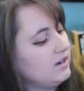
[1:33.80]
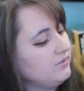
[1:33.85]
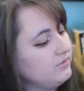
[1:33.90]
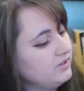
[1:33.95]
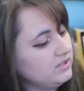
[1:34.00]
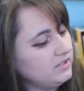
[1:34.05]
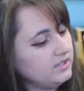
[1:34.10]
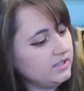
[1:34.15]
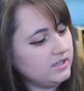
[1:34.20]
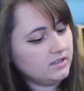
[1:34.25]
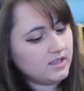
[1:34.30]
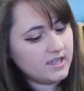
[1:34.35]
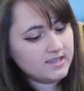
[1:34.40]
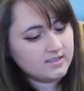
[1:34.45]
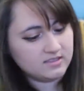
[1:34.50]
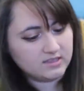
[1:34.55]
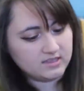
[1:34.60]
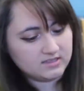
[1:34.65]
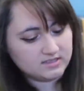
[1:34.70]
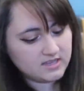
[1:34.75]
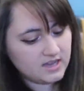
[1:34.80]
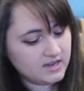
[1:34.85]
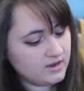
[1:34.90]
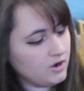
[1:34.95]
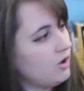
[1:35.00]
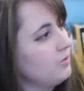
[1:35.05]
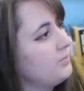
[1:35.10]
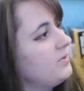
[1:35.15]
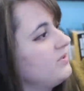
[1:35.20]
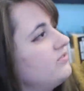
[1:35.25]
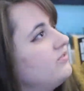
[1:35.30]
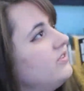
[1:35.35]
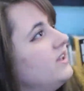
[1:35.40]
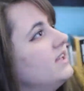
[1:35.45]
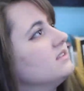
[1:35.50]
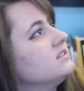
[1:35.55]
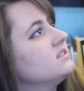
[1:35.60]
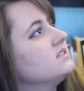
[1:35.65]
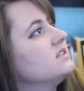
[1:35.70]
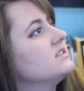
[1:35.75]
I really like this. I hope it
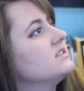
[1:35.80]
fits.